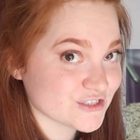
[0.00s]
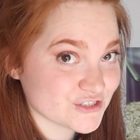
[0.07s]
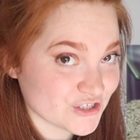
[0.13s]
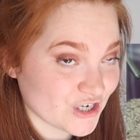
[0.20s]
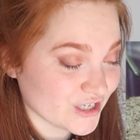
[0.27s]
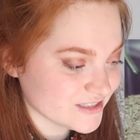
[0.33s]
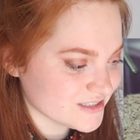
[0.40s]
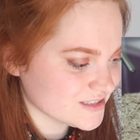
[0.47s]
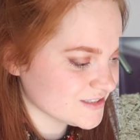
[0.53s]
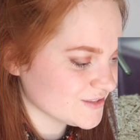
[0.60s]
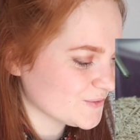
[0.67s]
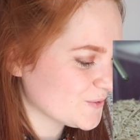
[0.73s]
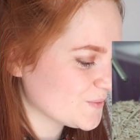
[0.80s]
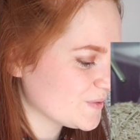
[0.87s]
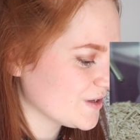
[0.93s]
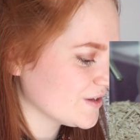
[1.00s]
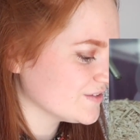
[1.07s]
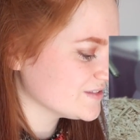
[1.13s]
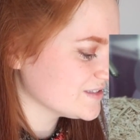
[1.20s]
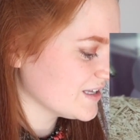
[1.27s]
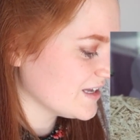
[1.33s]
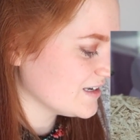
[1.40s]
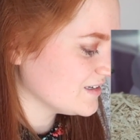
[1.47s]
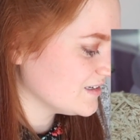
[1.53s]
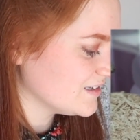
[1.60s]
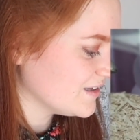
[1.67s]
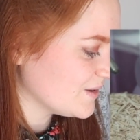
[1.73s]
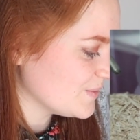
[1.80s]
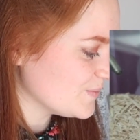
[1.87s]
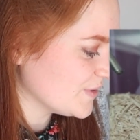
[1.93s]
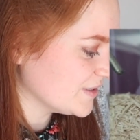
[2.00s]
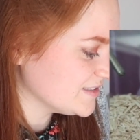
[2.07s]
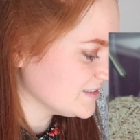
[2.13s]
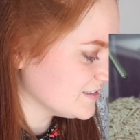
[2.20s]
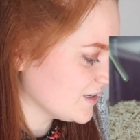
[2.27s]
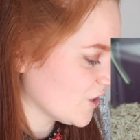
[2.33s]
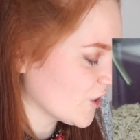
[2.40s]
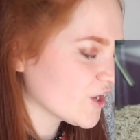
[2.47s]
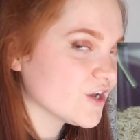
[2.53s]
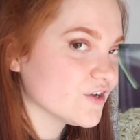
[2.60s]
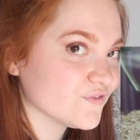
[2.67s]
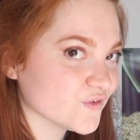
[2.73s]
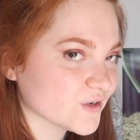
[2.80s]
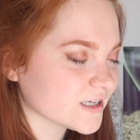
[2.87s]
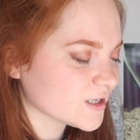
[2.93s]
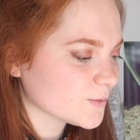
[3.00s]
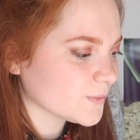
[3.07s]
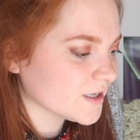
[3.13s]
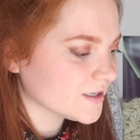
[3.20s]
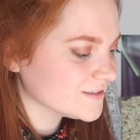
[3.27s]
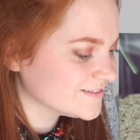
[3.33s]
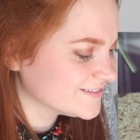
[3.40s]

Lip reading: started the Orbeos then, but didn't like fully commit.